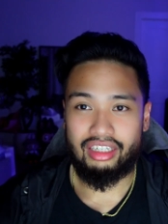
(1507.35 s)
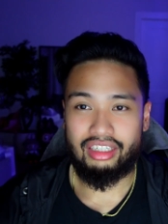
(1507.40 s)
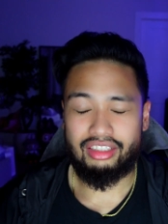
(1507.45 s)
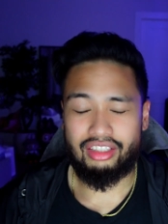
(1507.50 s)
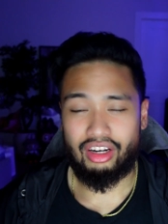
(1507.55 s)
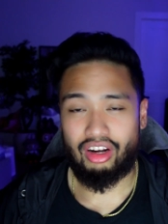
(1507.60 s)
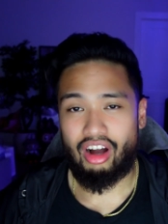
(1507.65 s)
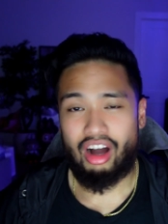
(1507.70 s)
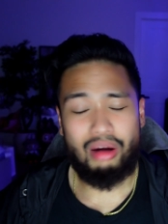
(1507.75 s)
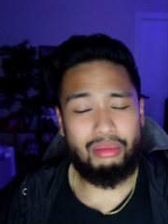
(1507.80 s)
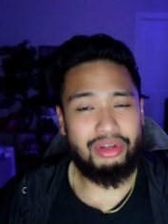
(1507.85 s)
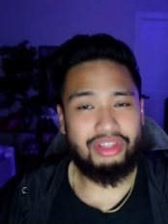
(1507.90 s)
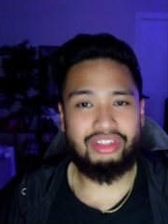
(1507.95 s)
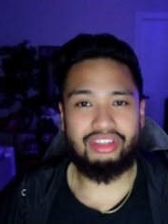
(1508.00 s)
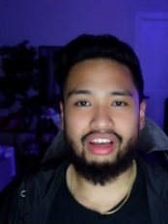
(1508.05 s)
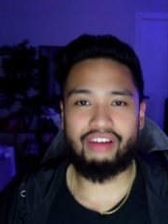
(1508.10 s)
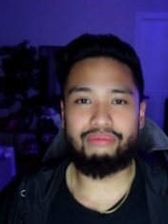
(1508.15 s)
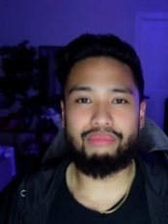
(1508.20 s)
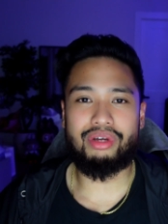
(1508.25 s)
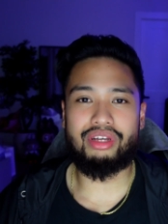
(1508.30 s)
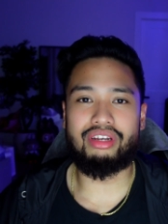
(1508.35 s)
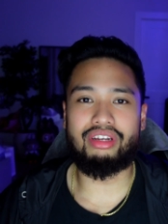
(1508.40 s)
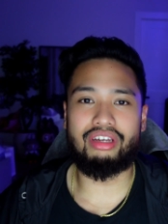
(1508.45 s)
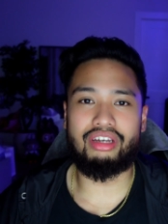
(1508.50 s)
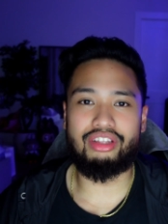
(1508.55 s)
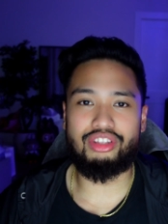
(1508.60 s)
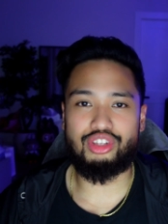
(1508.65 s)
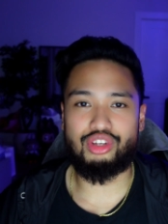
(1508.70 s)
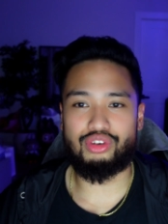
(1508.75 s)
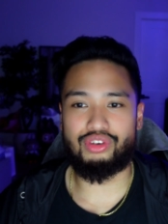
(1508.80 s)
The comments have been
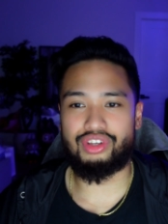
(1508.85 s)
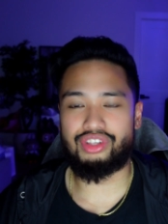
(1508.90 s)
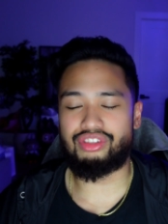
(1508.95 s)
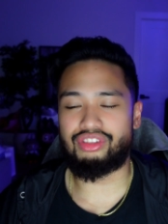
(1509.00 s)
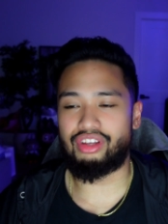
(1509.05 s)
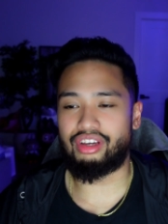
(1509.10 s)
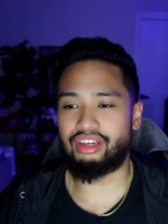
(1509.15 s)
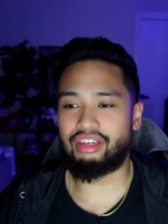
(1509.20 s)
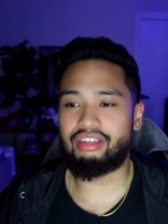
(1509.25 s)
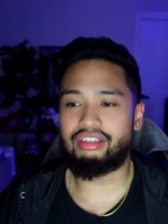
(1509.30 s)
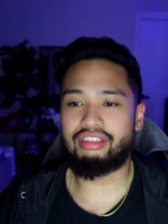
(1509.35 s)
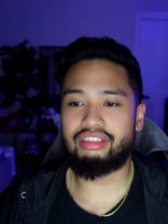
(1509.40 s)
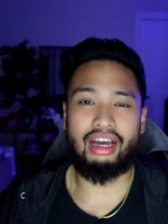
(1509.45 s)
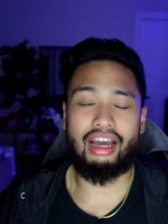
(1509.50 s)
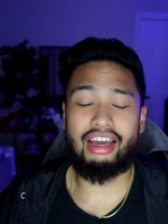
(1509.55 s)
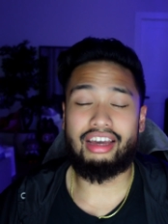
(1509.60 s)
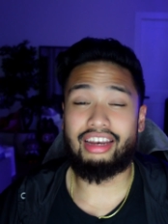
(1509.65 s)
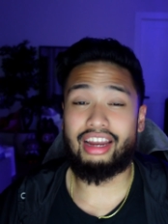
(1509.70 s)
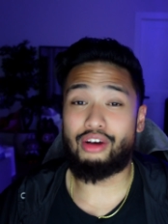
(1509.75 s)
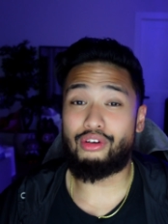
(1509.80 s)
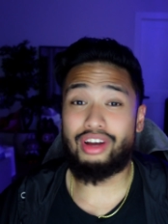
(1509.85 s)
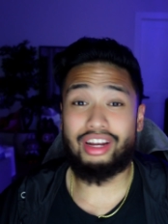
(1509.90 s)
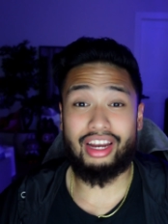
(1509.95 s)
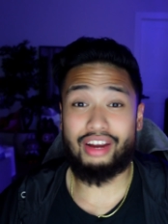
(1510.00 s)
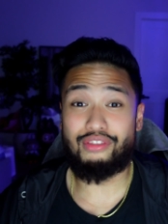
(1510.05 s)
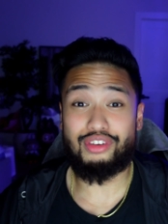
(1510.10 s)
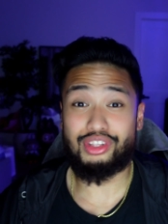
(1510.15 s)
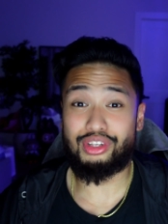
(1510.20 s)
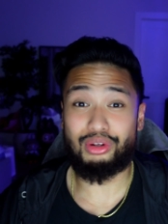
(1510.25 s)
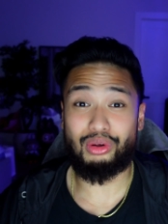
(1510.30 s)
interesting, and I read
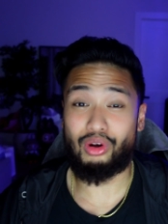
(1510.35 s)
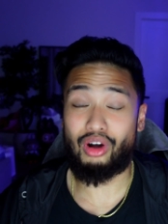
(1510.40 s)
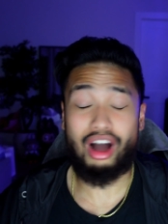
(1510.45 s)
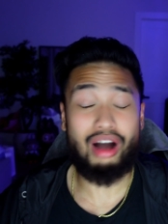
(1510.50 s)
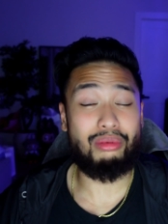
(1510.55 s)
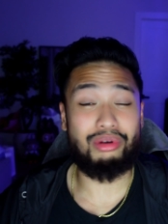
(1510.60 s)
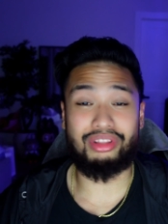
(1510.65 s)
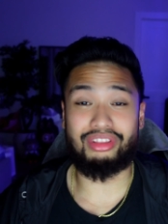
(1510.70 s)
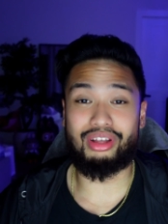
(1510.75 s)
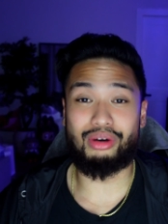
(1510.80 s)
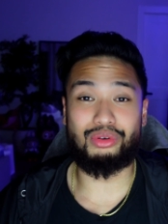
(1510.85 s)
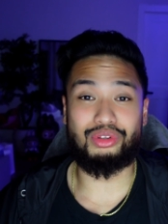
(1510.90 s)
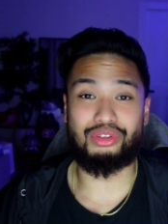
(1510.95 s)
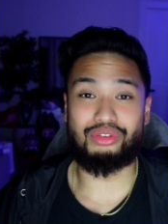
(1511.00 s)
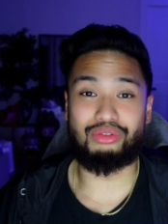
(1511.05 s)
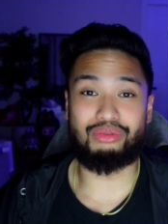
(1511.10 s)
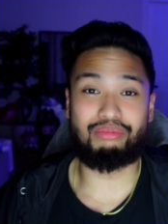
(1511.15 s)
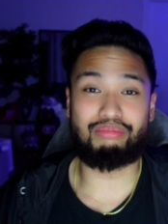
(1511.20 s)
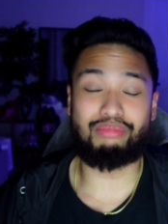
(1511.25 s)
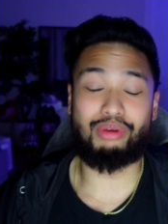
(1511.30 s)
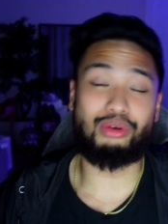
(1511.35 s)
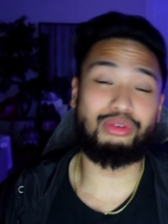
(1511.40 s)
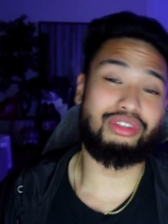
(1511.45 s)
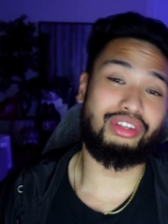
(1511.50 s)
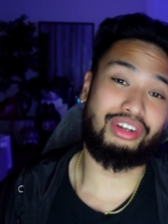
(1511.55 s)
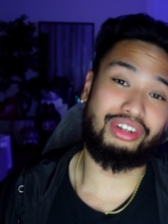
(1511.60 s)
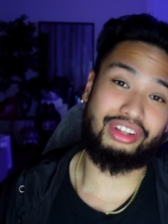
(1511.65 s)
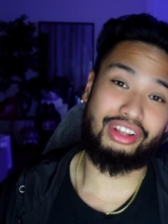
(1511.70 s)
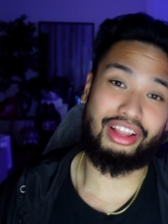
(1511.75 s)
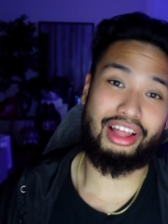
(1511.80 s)
every single comment that was
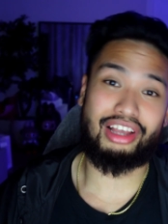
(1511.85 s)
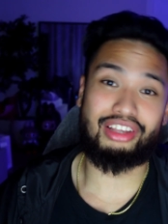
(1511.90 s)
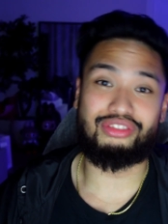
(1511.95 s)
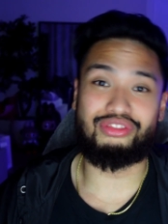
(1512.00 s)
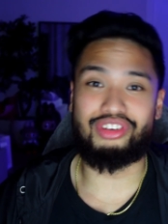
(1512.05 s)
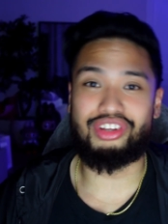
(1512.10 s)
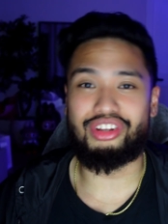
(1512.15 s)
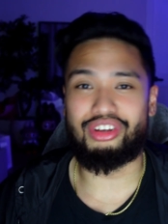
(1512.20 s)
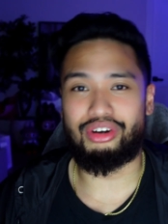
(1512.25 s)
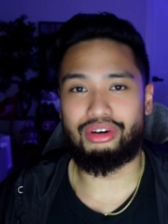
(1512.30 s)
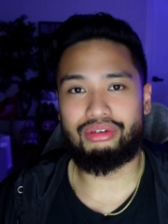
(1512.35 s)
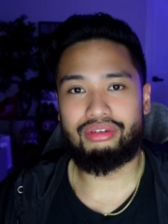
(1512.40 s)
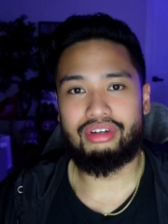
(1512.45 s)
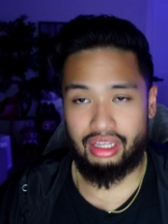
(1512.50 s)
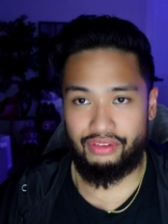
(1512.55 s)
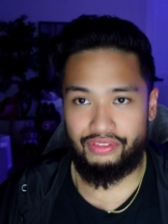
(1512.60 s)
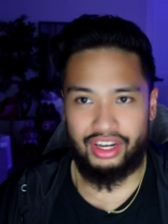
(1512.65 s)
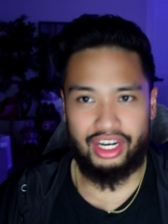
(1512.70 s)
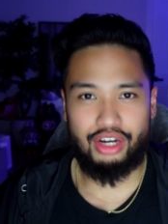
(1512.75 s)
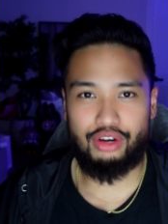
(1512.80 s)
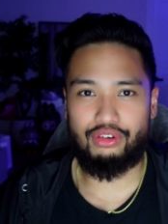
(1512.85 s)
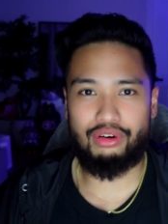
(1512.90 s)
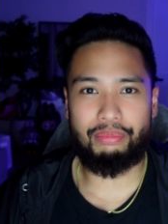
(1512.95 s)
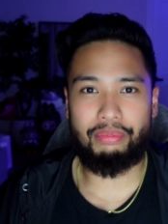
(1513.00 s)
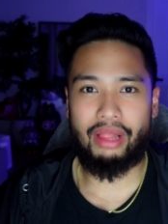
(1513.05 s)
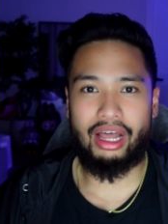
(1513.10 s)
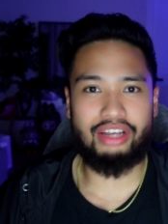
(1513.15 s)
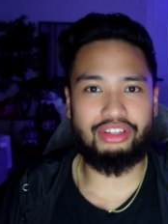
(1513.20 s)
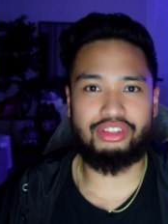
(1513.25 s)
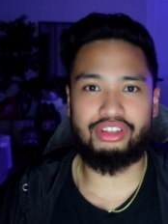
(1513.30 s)
posted in the last video. If I didn't
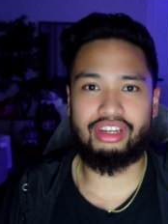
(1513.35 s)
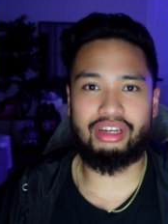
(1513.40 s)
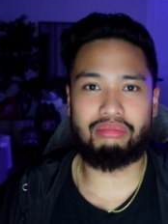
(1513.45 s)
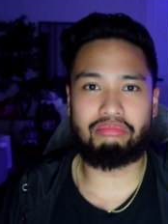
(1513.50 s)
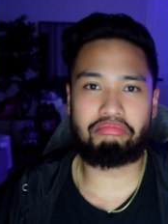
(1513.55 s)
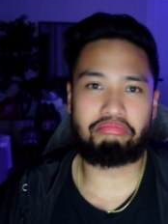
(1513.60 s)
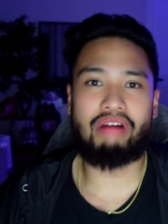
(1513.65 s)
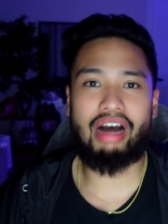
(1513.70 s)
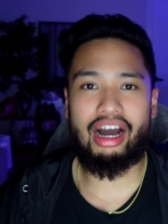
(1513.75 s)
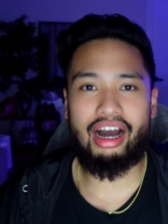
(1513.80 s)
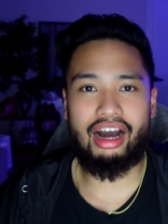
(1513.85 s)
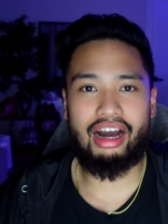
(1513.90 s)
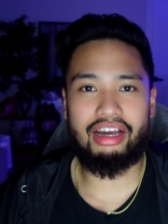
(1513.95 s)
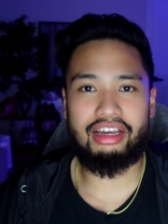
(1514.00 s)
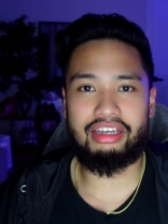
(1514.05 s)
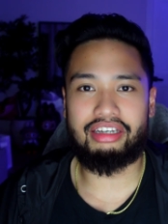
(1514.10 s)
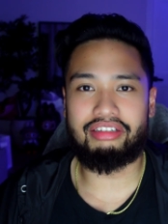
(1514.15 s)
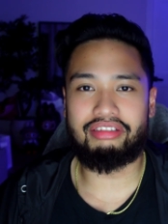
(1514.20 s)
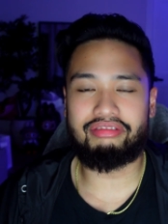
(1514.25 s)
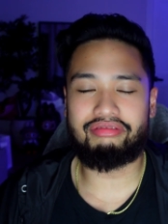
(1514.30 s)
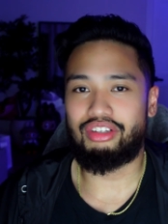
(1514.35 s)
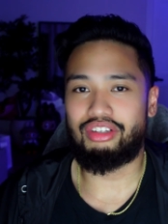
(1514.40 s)
reply to them, I